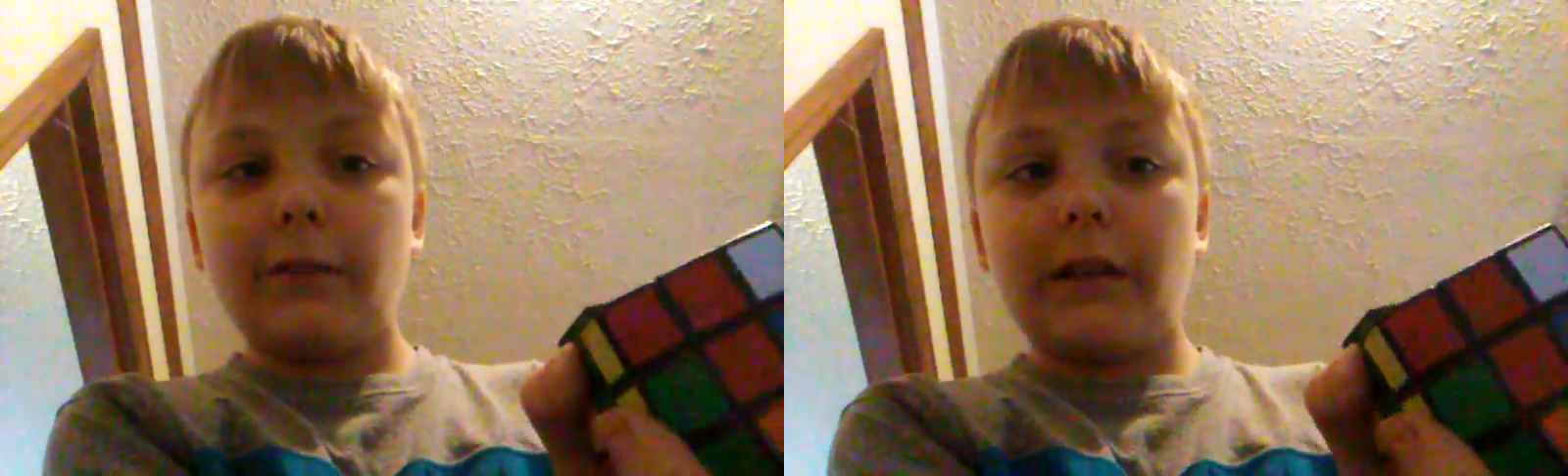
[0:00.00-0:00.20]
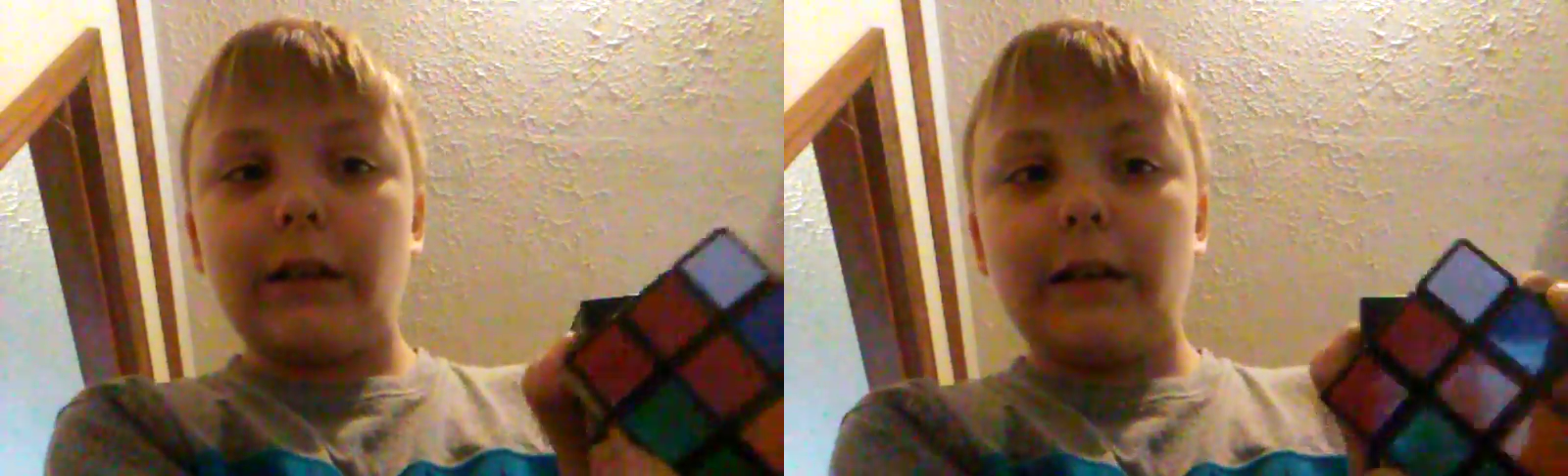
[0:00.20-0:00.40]

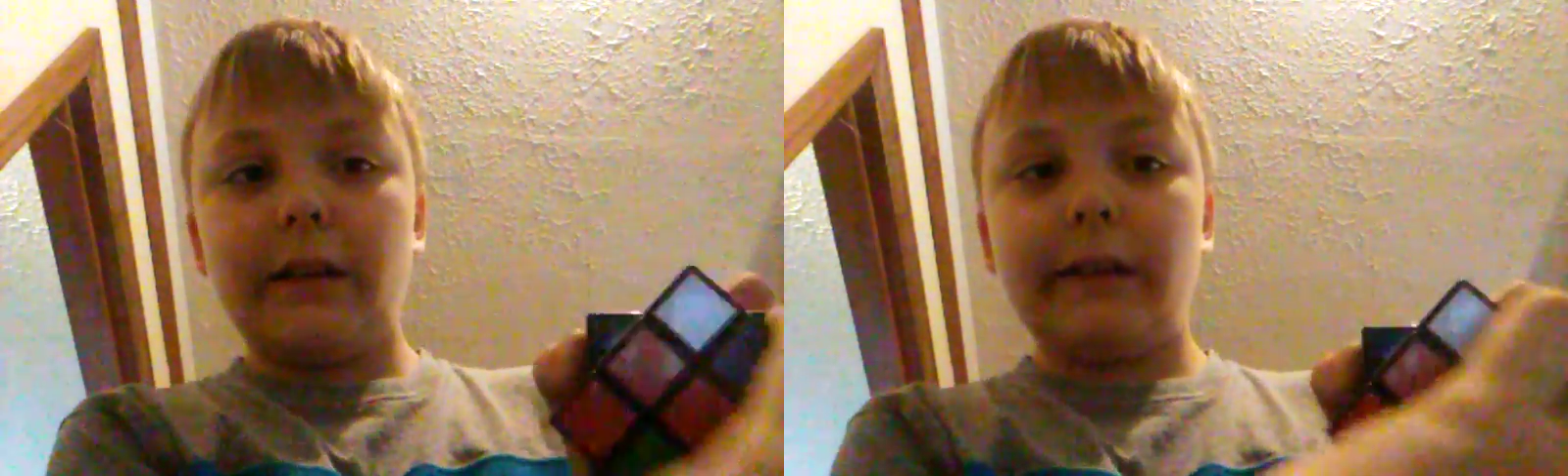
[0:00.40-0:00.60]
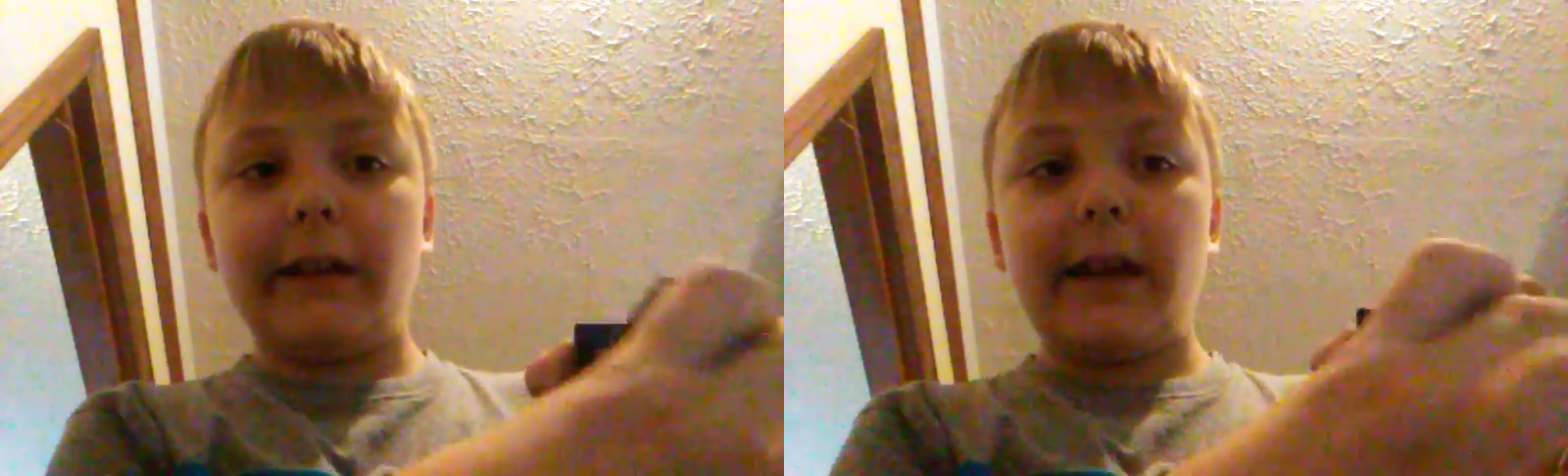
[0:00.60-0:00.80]
one
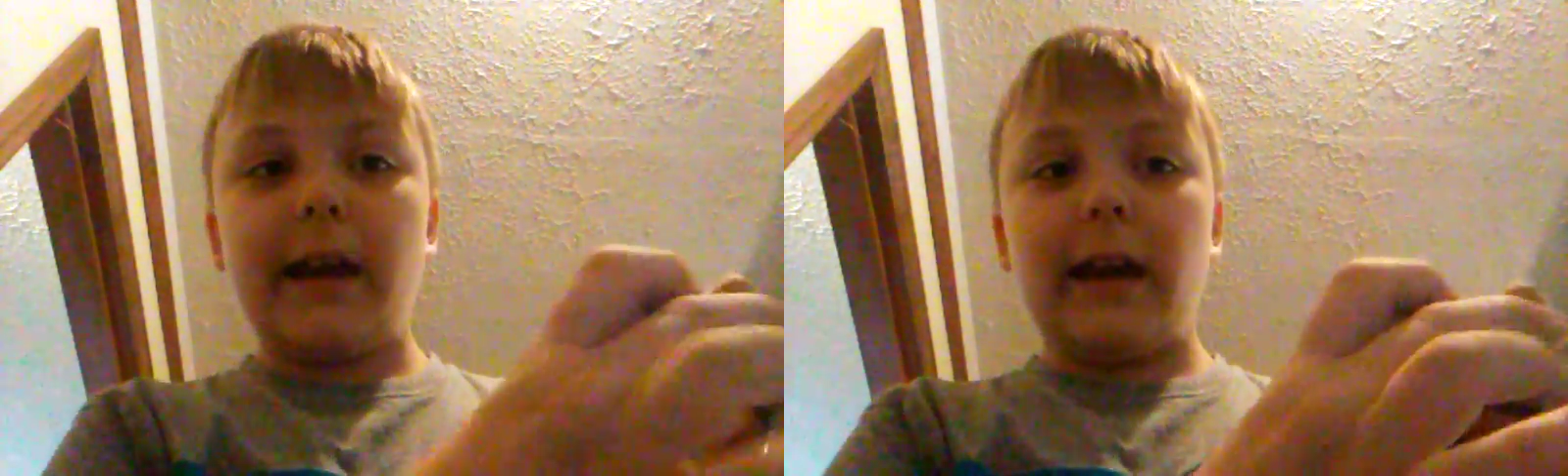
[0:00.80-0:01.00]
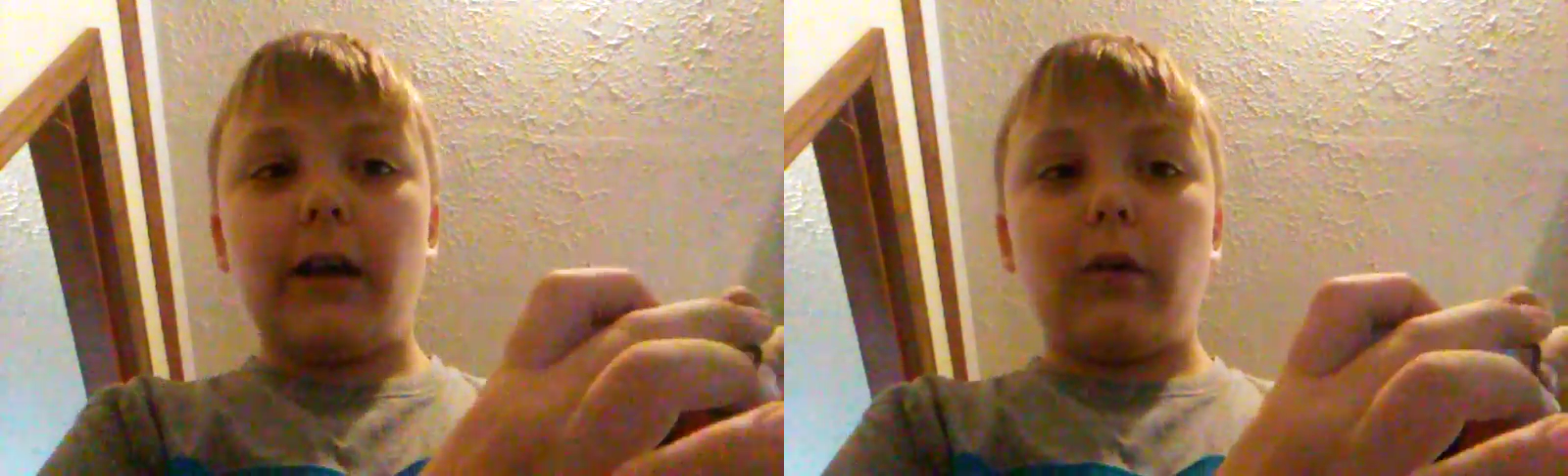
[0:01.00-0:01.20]

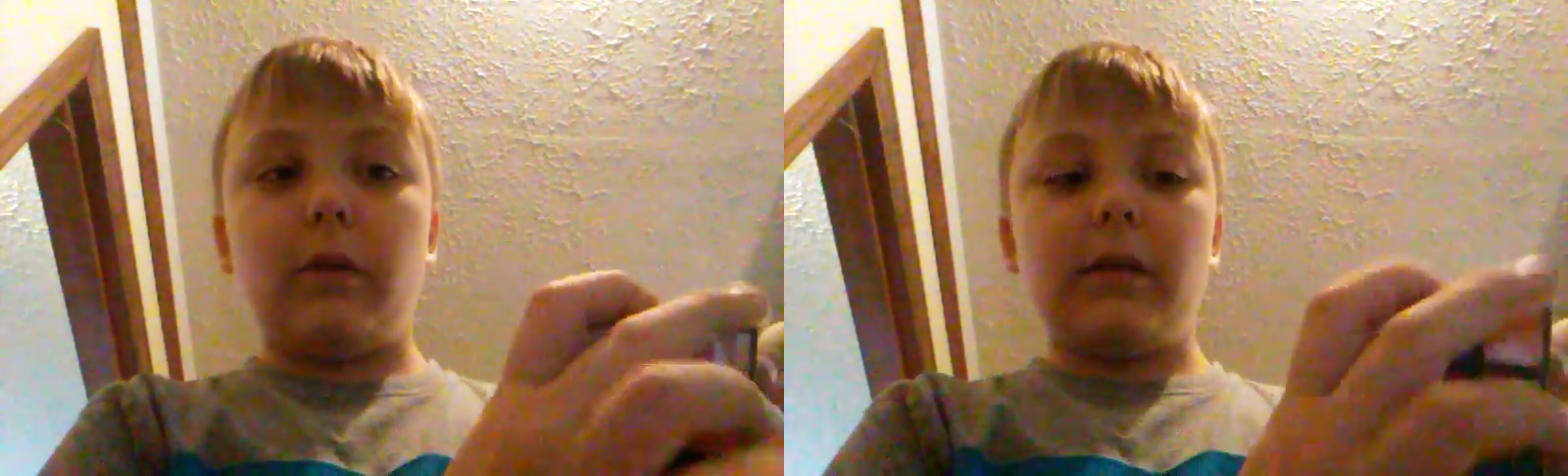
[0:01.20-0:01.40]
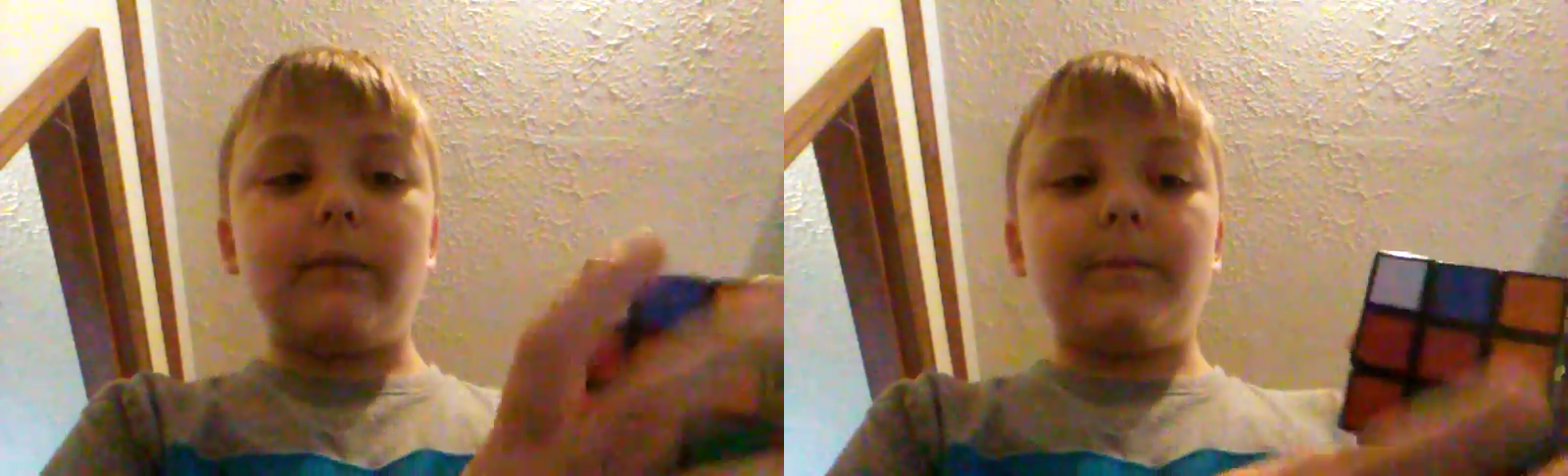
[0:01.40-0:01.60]

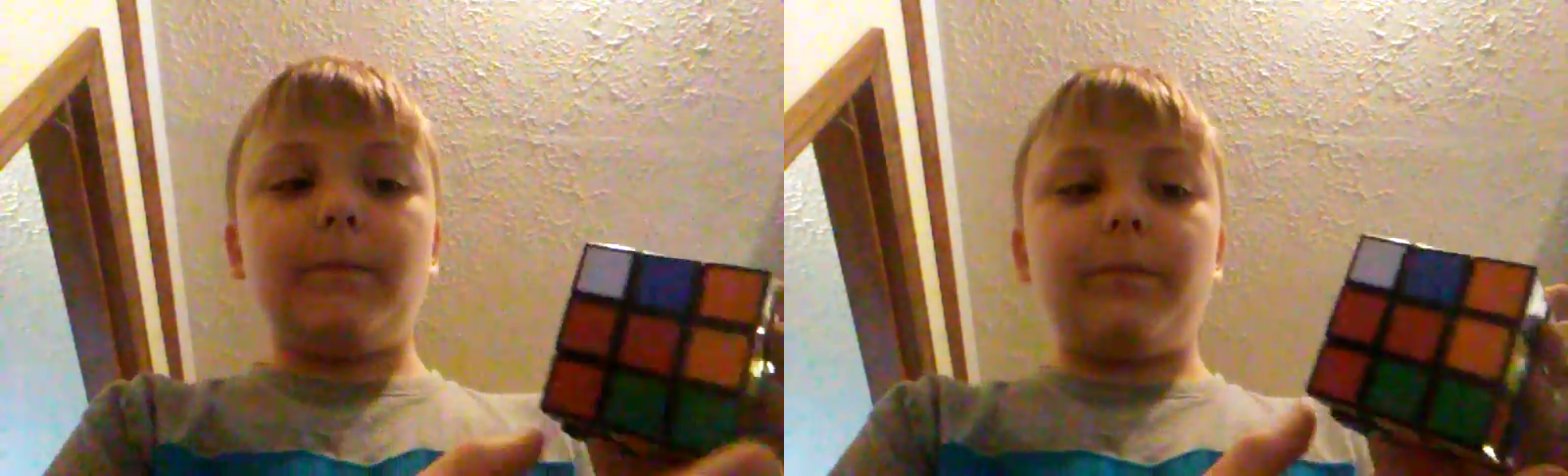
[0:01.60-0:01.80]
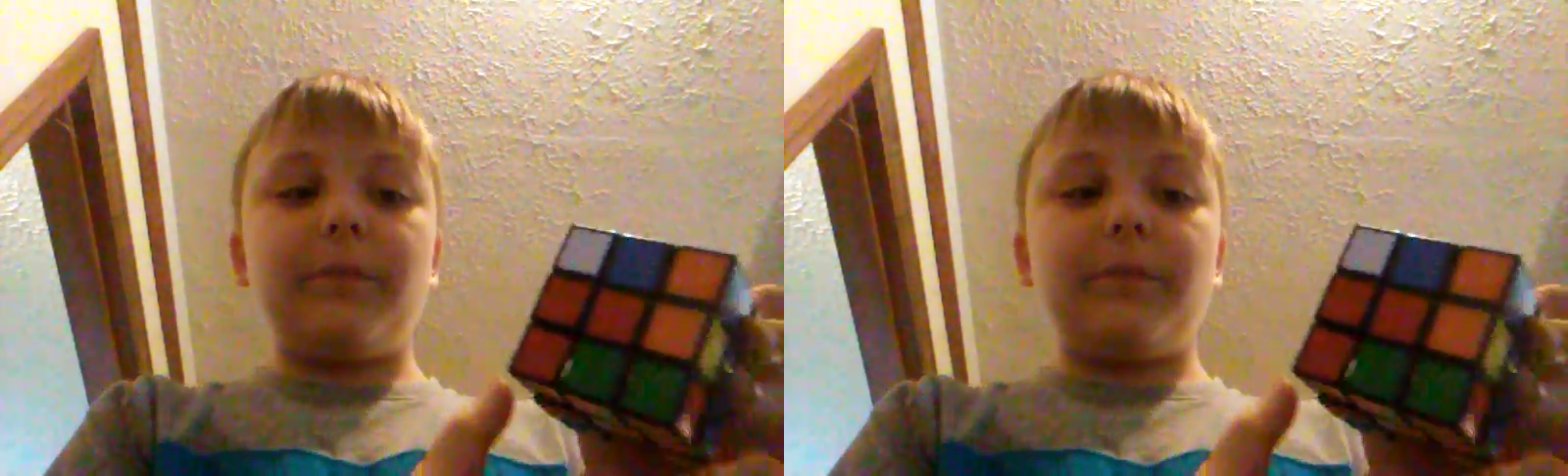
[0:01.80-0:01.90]
down.